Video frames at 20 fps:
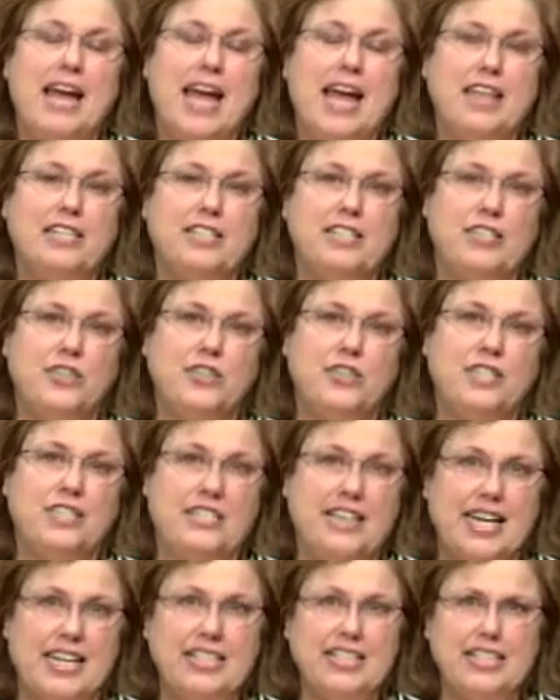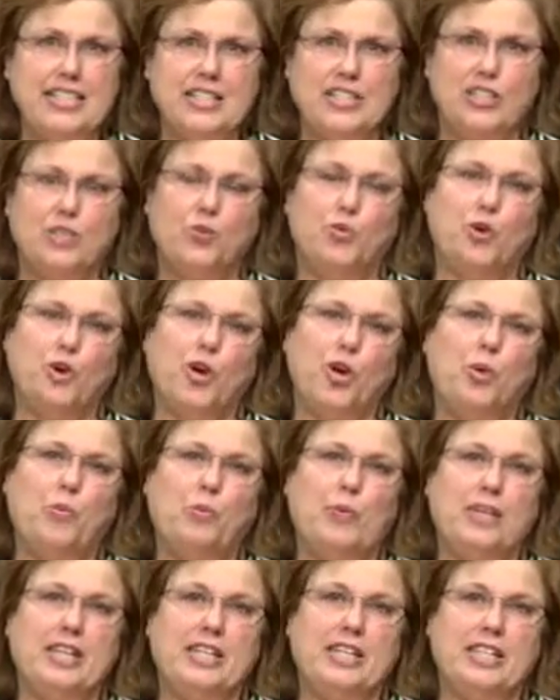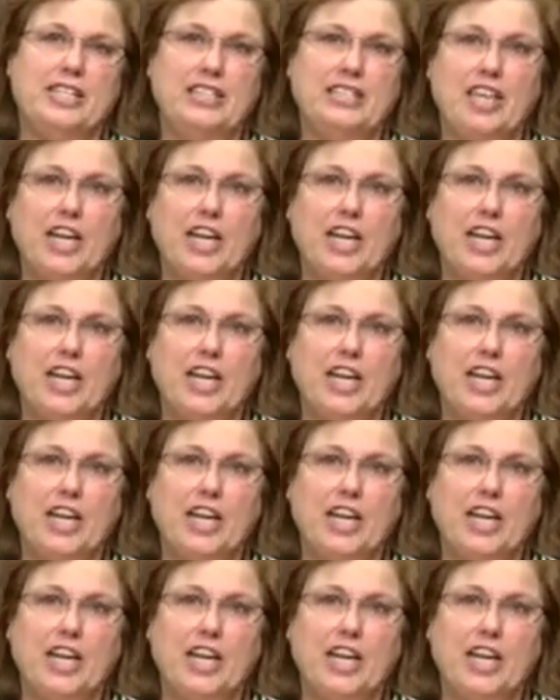And so the dentists who were opening these